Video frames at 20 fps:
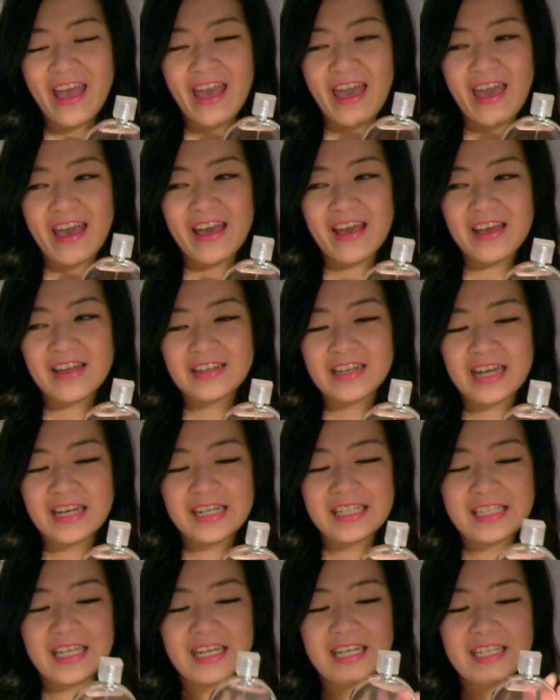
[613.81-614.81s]
and I
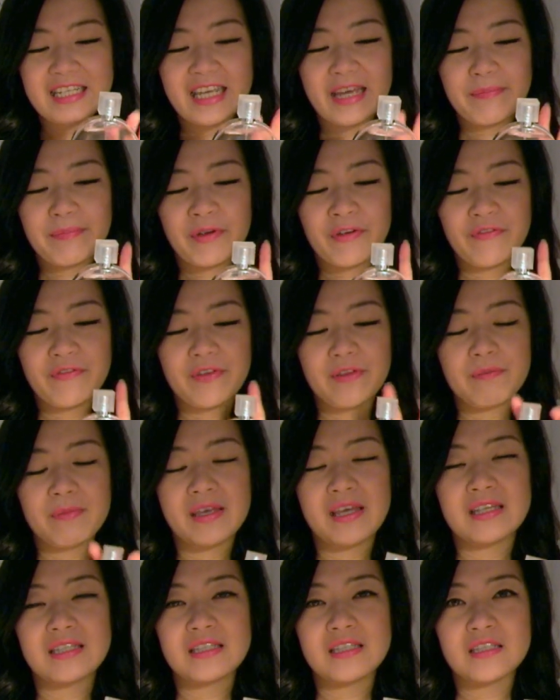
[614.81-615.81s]
decided to get perfume
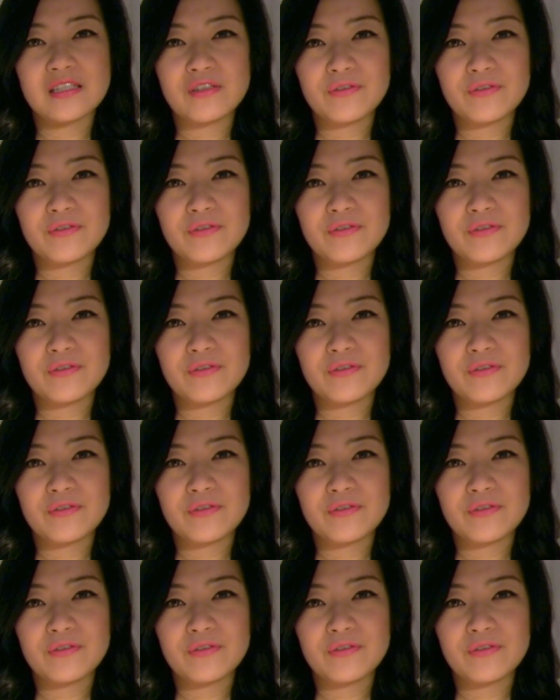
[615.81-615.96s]
because the